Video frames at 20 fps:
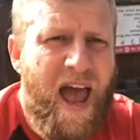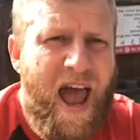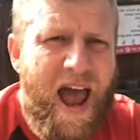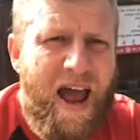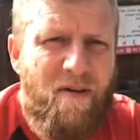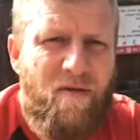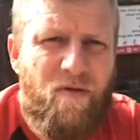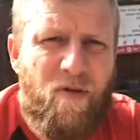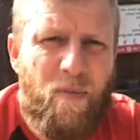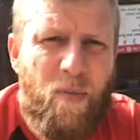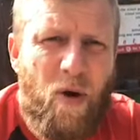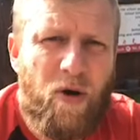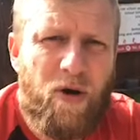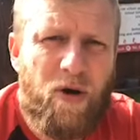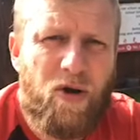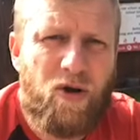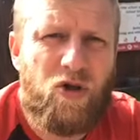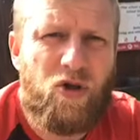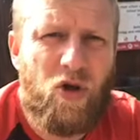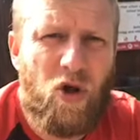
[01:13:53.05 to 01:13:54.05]
Everybody
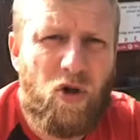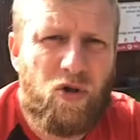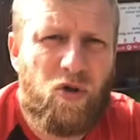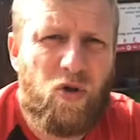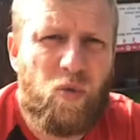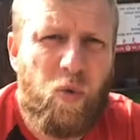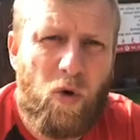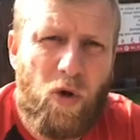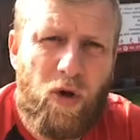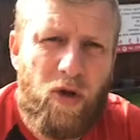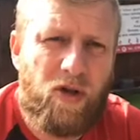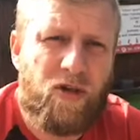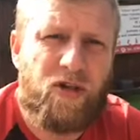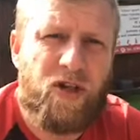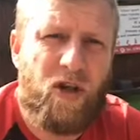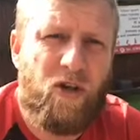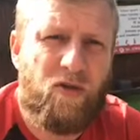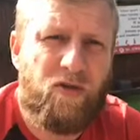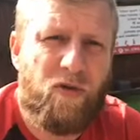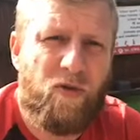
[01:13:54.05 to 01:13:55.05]
that shows us one of the
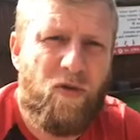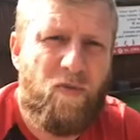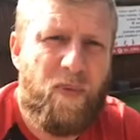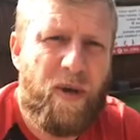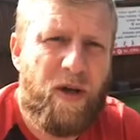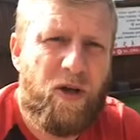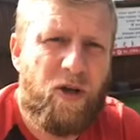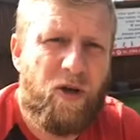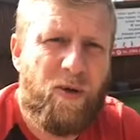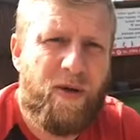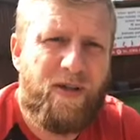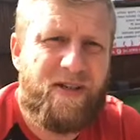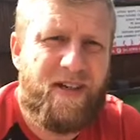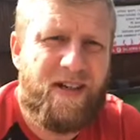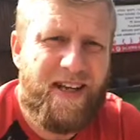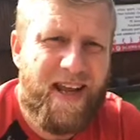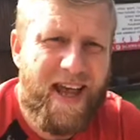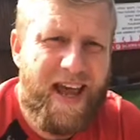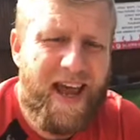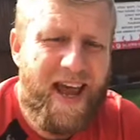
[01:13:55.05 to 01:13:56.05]
skills that we've been doing
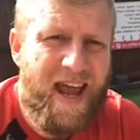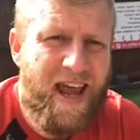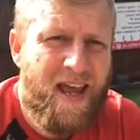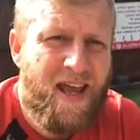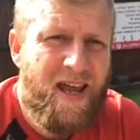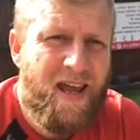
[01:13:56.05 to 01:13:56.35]
today,